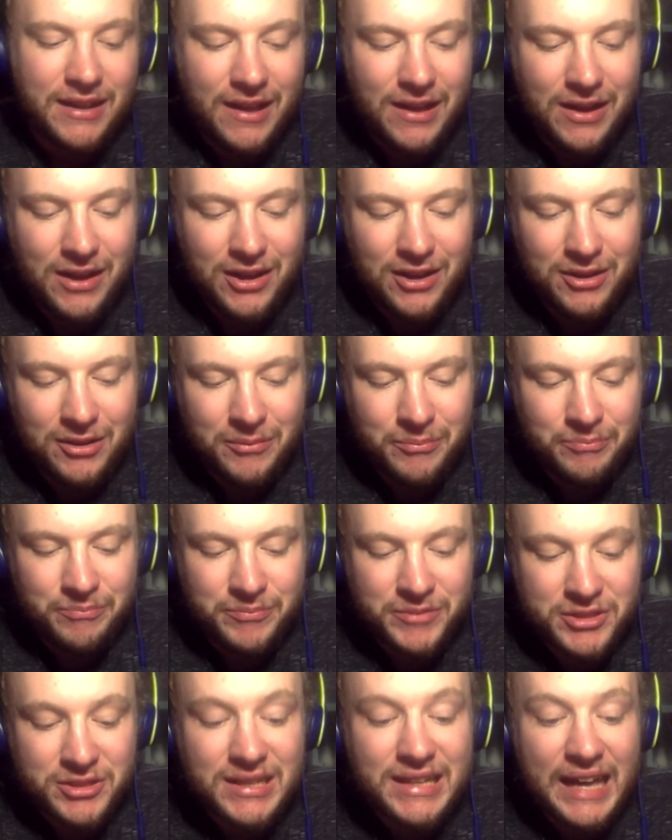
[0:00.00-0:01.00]

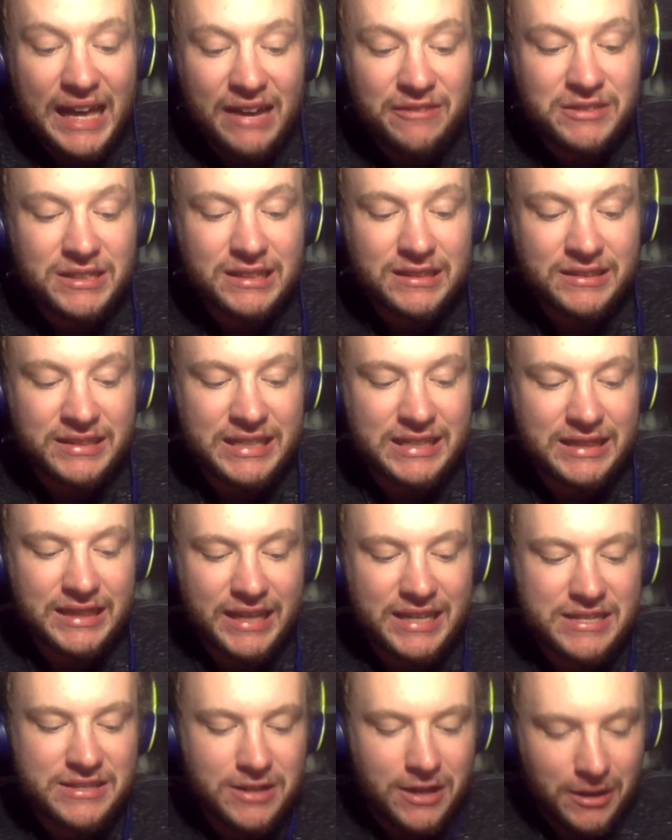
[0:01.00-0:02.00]
Um, so they have to clean
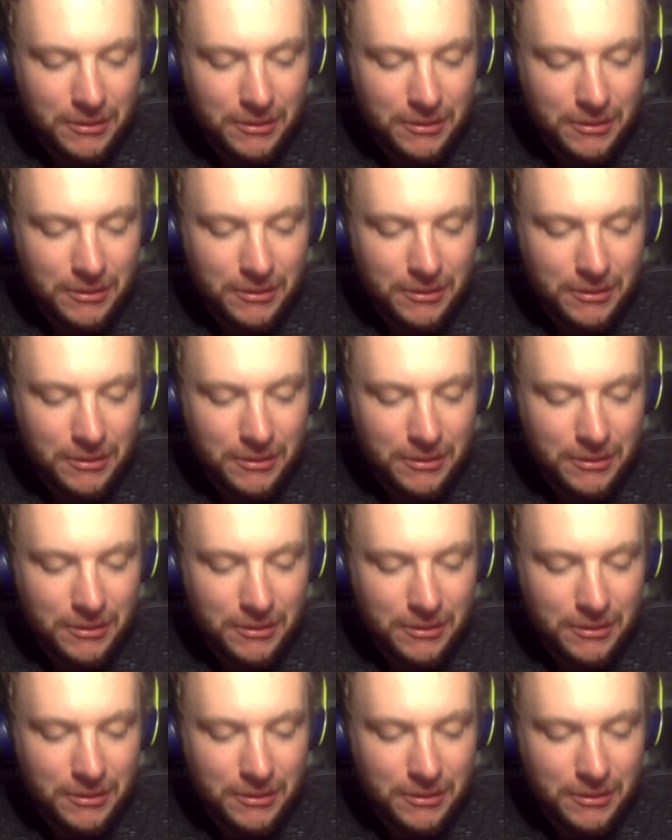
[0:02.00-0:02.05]
things